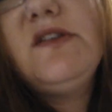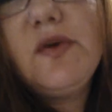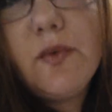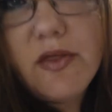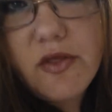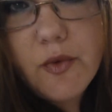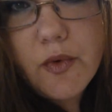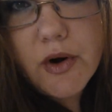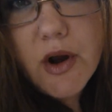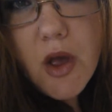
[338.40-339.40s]
do with
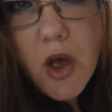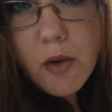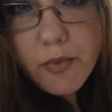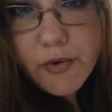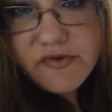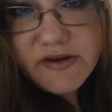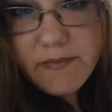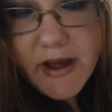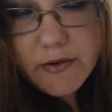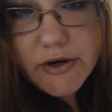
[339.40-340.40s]
your
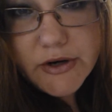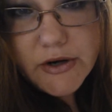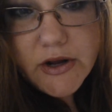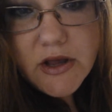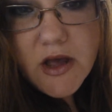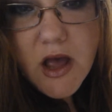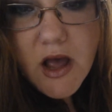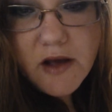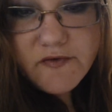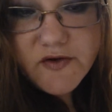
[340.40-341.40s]
protein powder
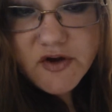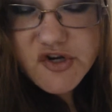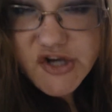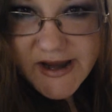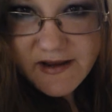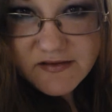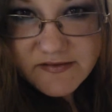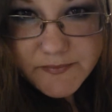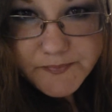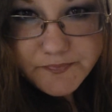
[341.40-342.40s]
for your
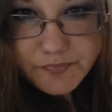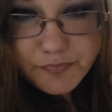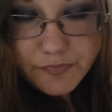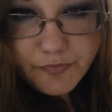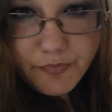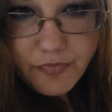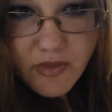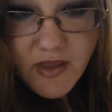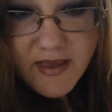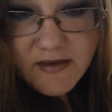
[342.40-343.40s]
shakes
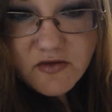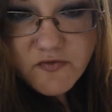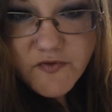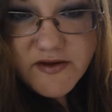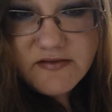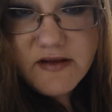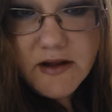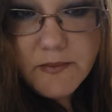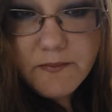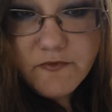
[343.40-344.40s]
is freeze
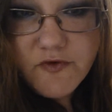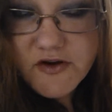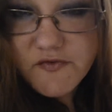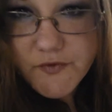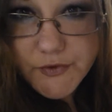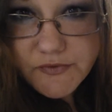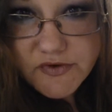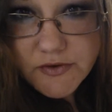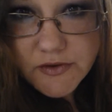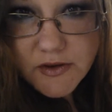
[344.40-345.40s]
some fresh
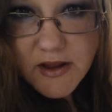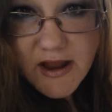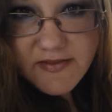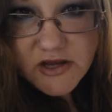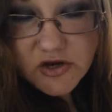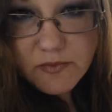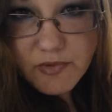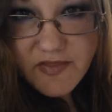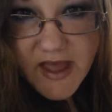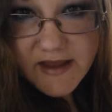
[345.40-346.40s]
fruit, and then you can
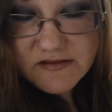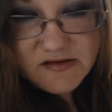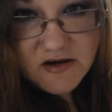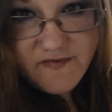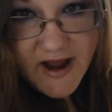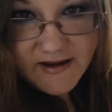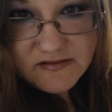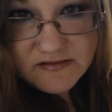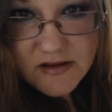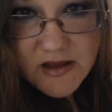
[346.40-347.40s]
put that instead of
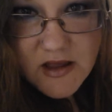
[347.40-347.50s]
ice.